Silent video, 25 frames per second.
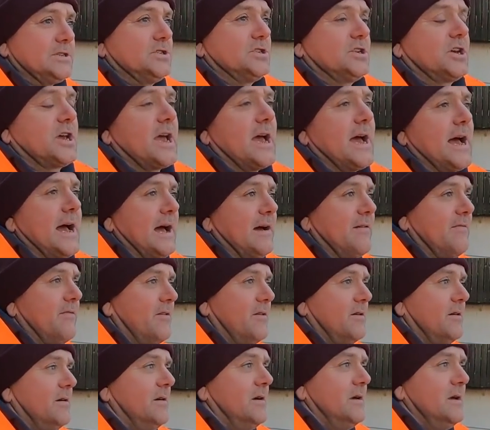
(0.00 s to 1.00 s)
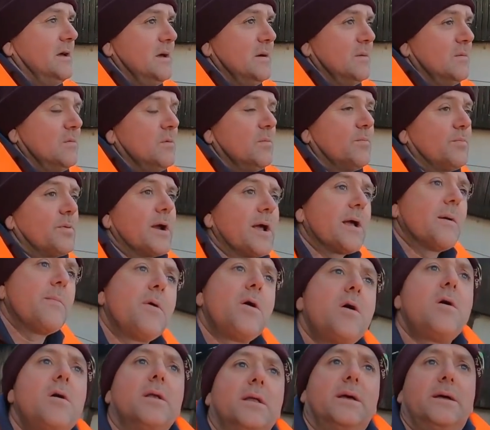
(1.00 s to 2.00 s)
calve. We'll bring them
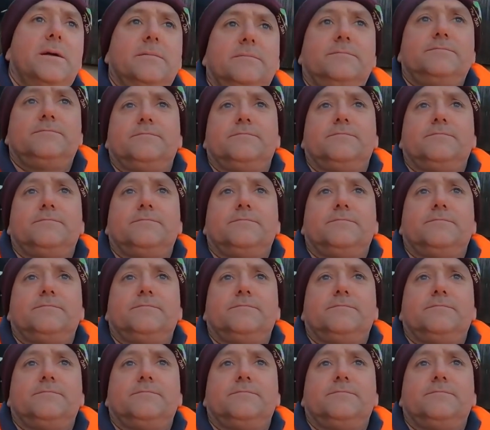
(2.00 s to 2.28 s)
all in